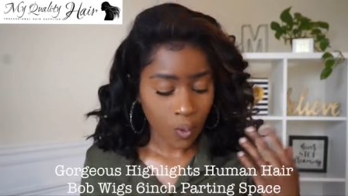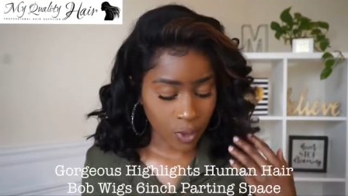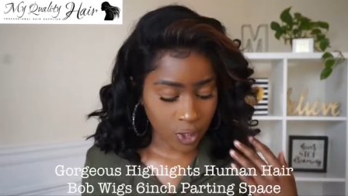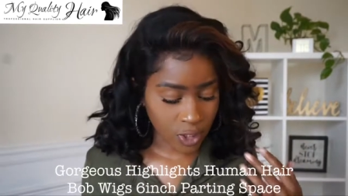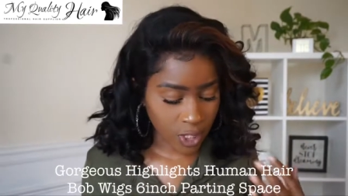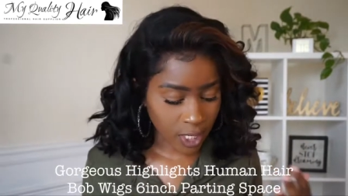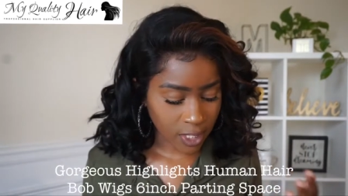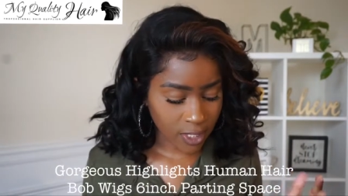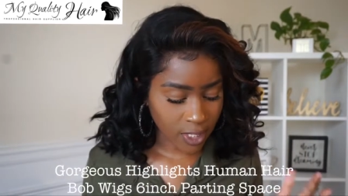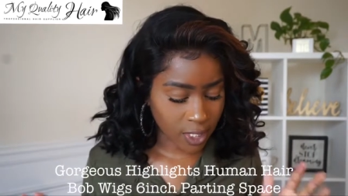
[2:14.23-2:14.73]

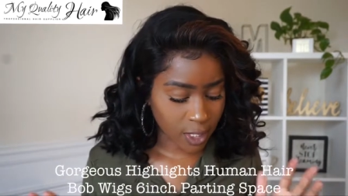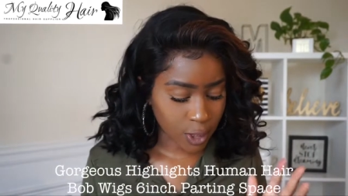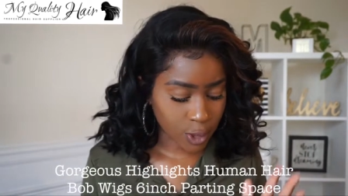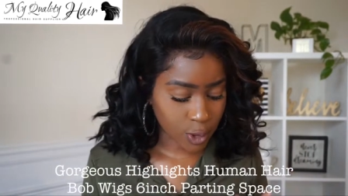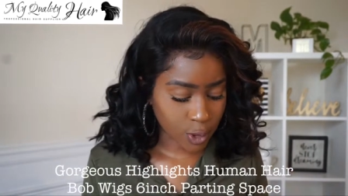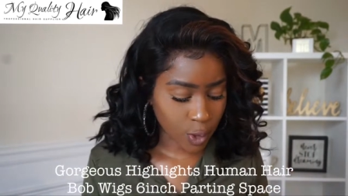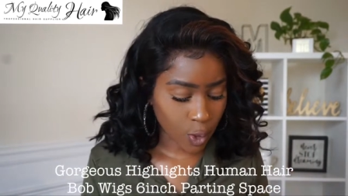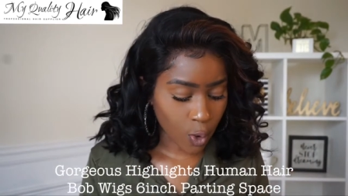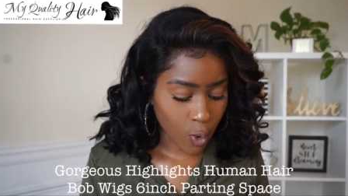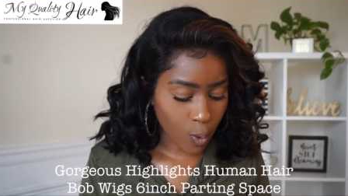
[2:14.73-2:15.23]
which I think is
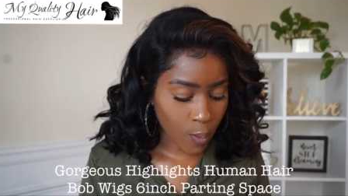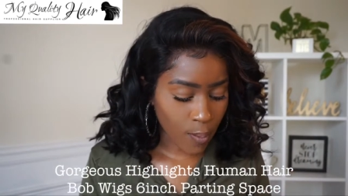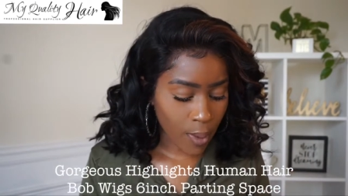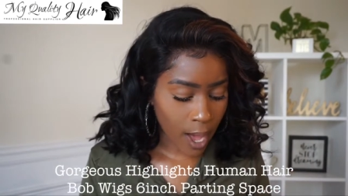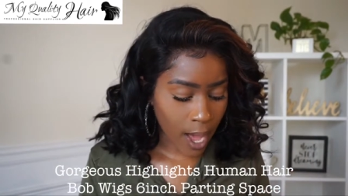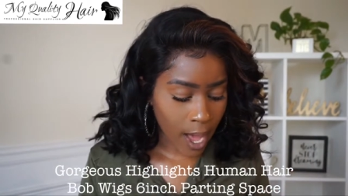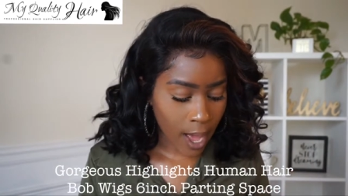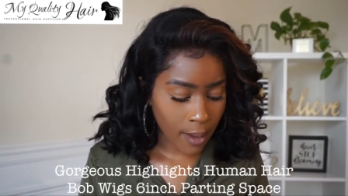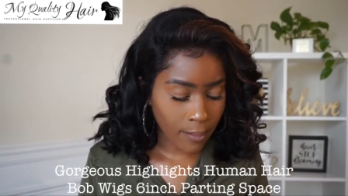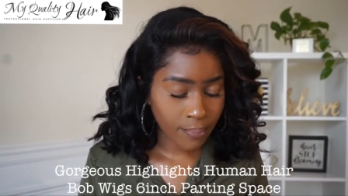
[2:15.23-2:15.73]
so
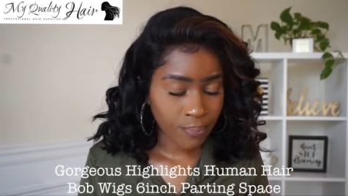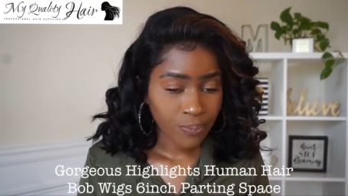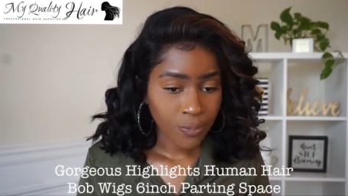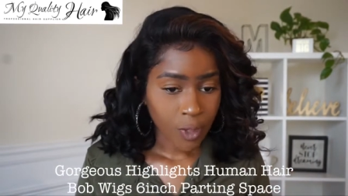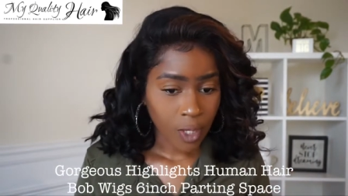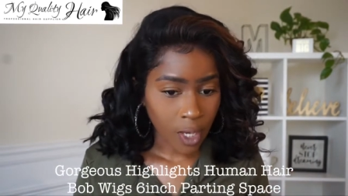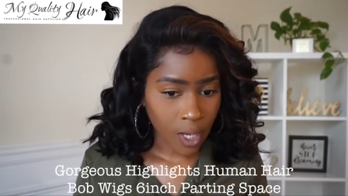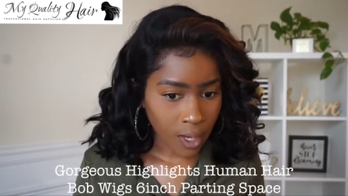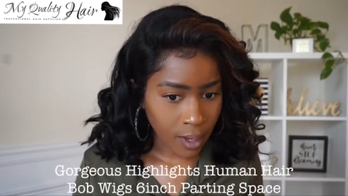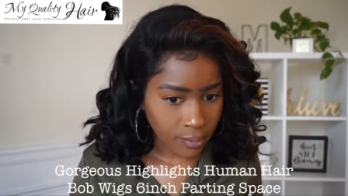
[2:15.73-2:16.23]
bomb.
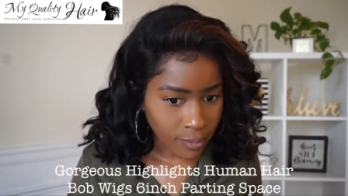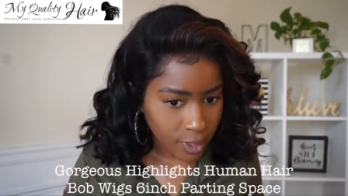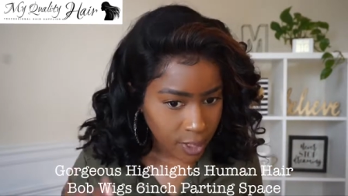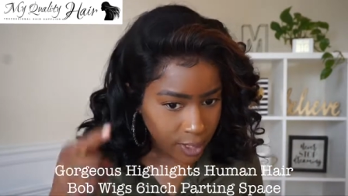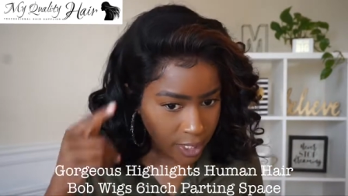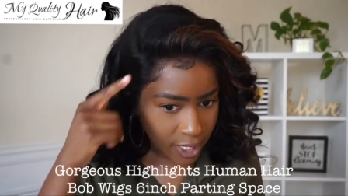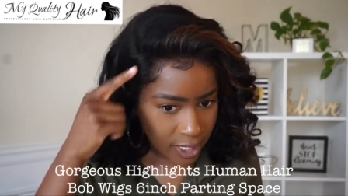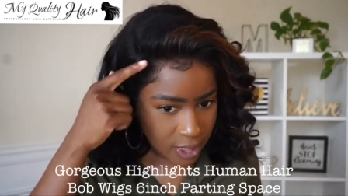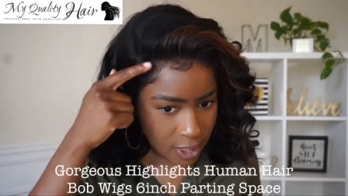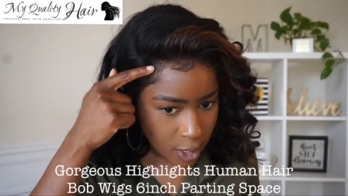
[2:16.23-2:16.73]
The
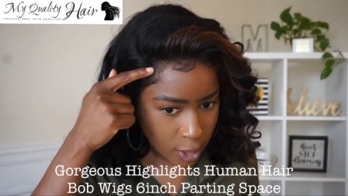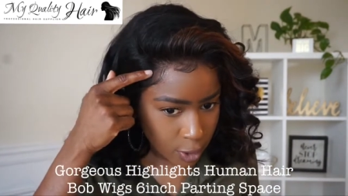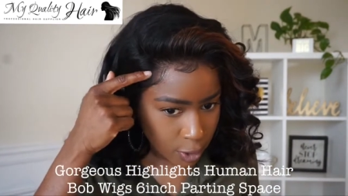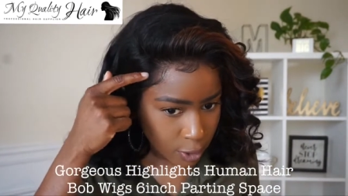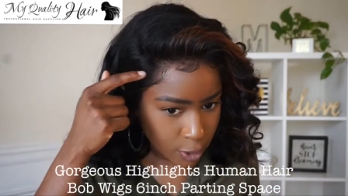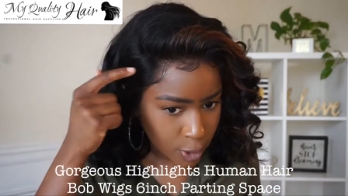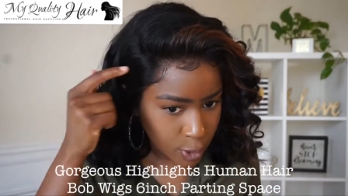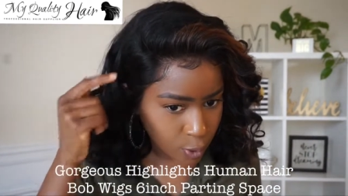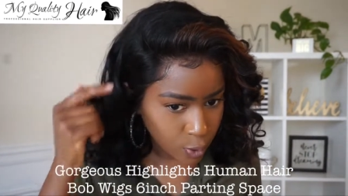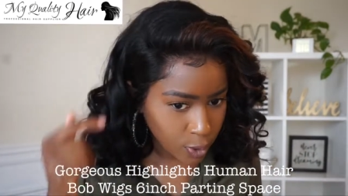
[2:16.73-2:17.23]
lace color
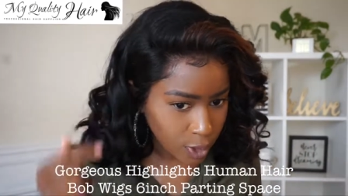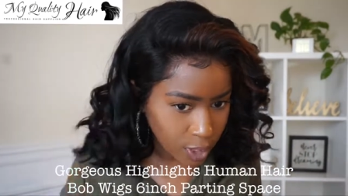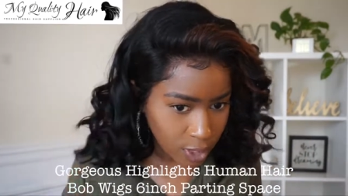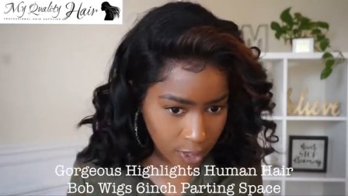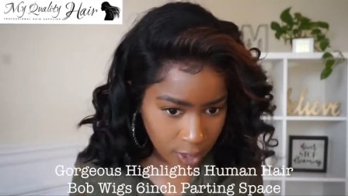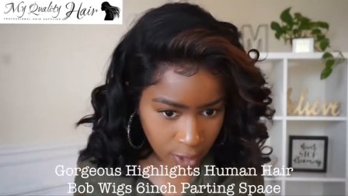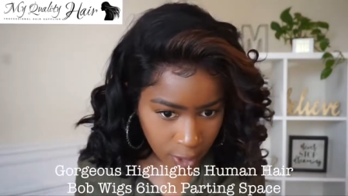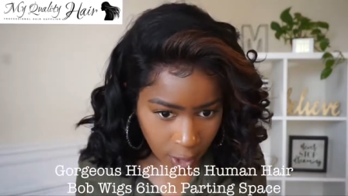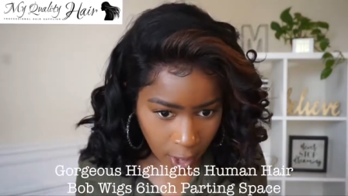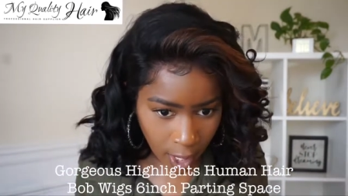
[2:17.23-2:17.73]
looks really
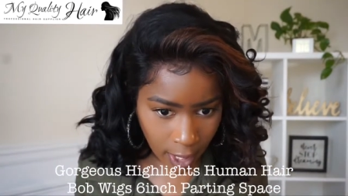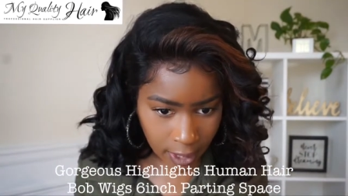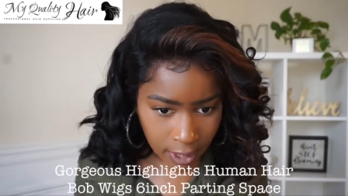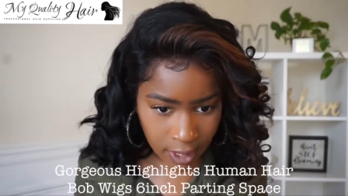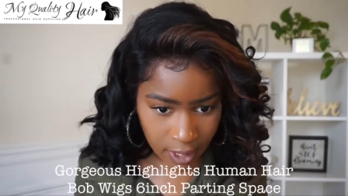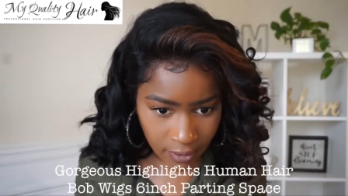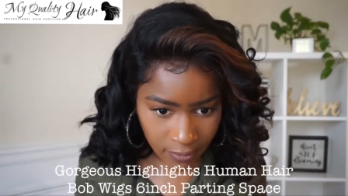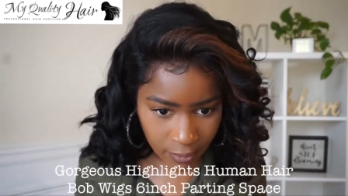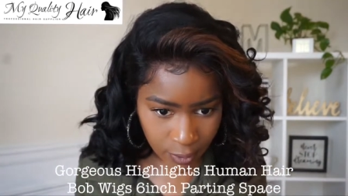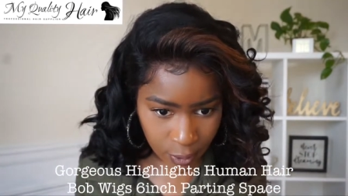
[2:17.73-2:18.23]
good, y'all. I
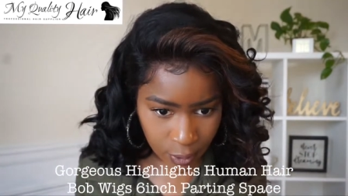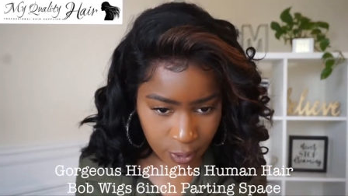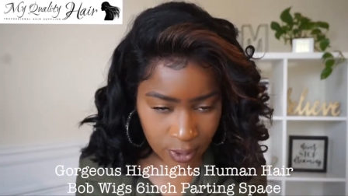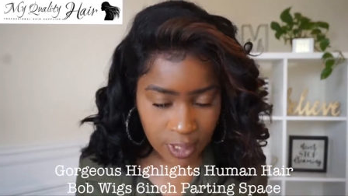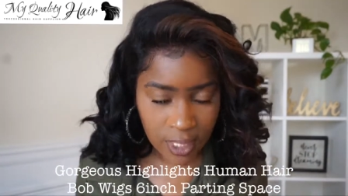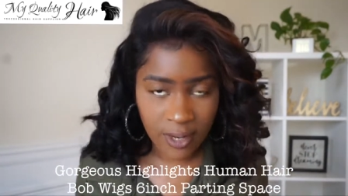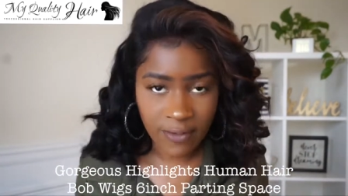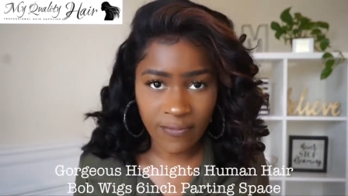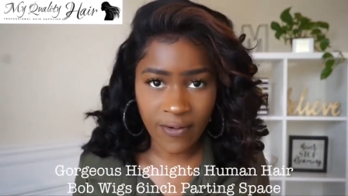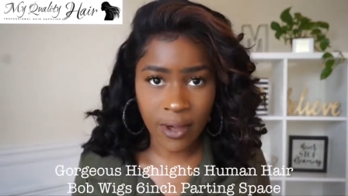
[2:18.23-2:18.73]
didn't even use
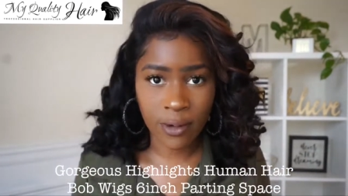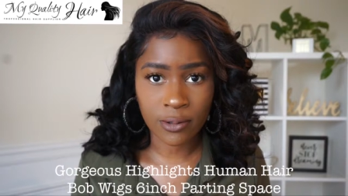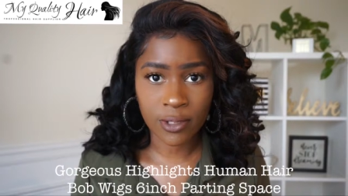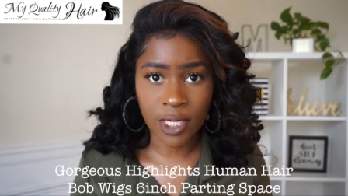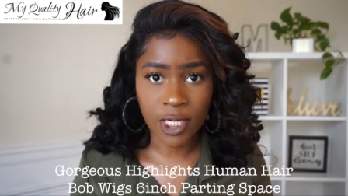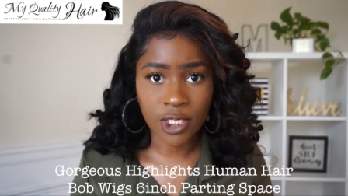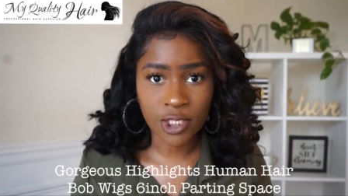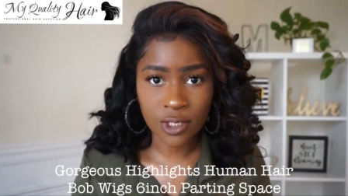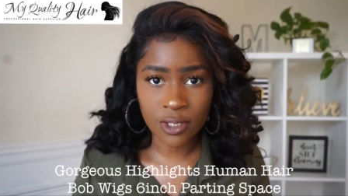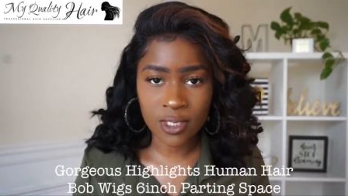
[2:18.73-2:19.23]
any
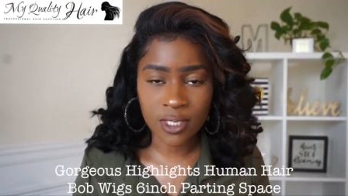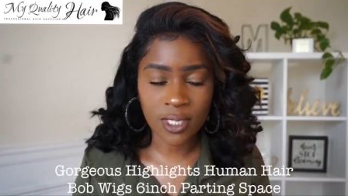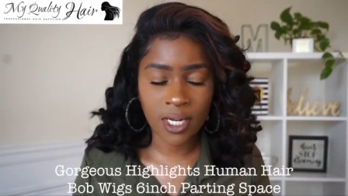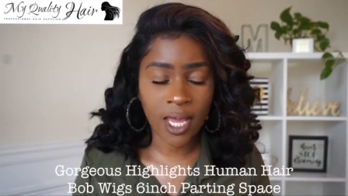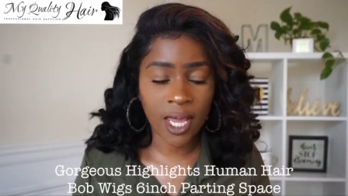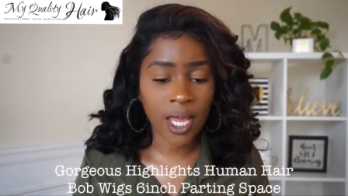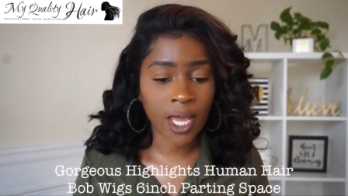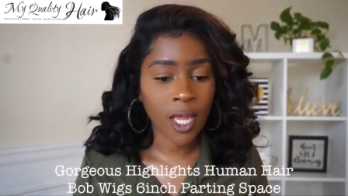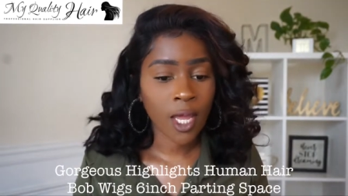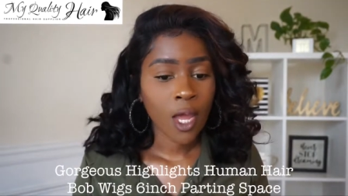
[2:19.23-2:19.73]
foundation
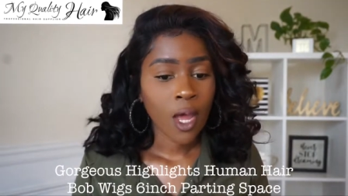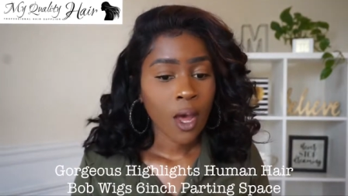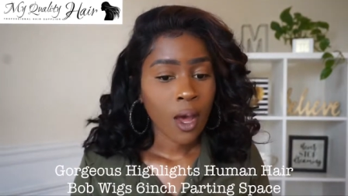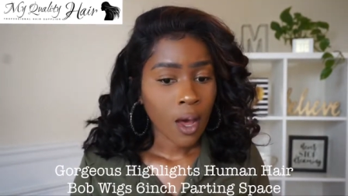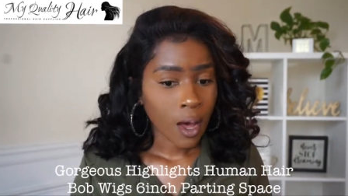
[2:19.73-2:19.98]
today.